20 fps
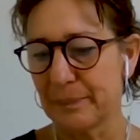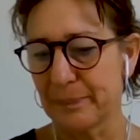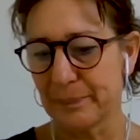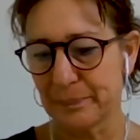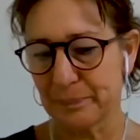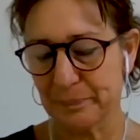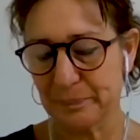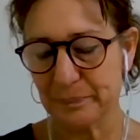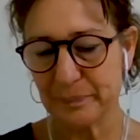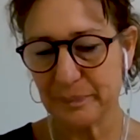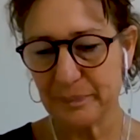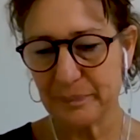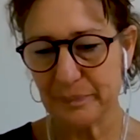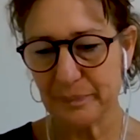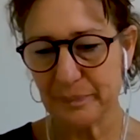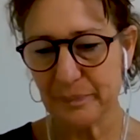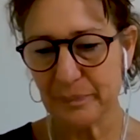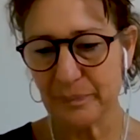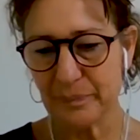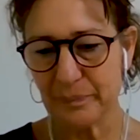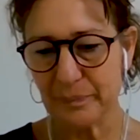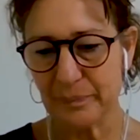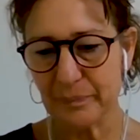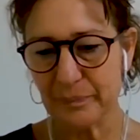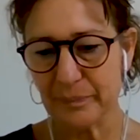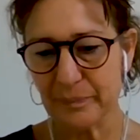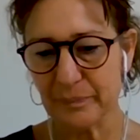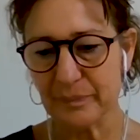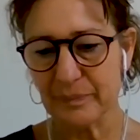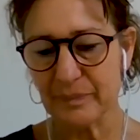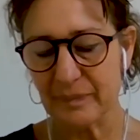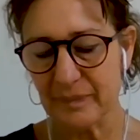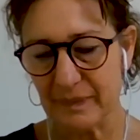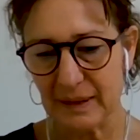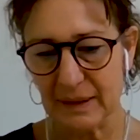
(no one is talking)